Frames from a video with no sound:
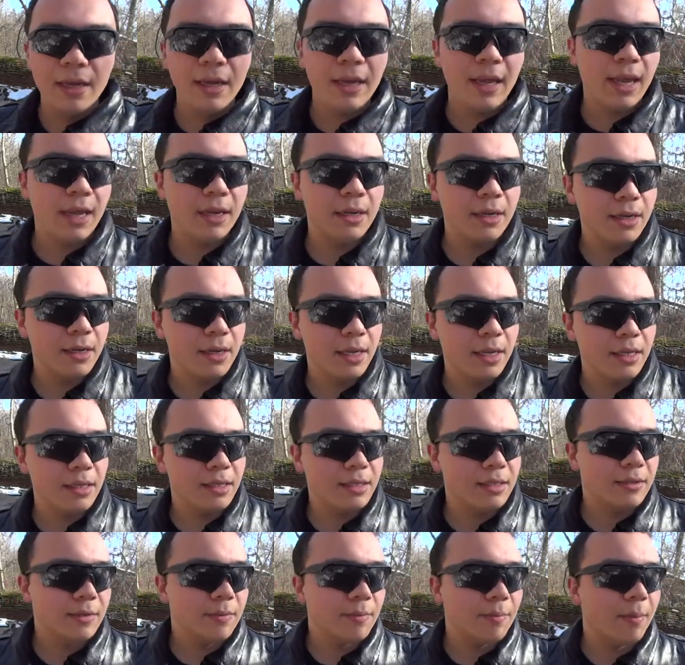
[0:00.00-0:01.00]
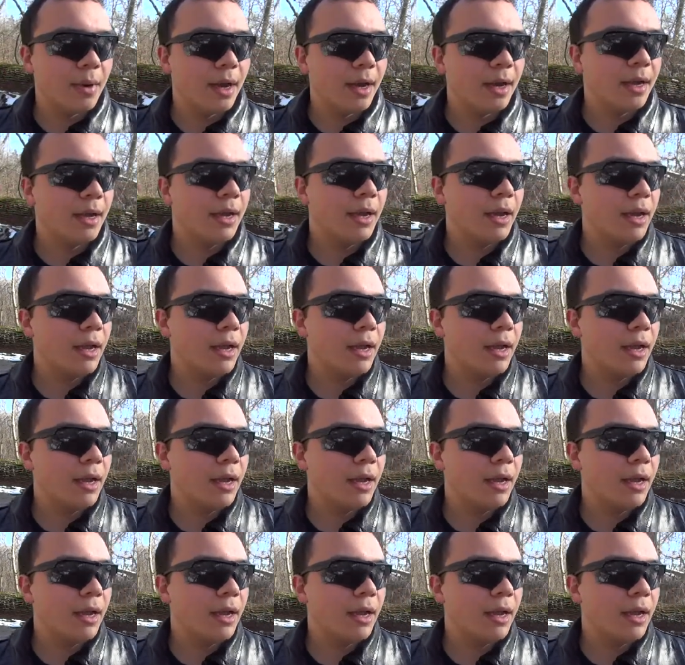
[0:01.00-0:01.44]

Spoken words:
and it is my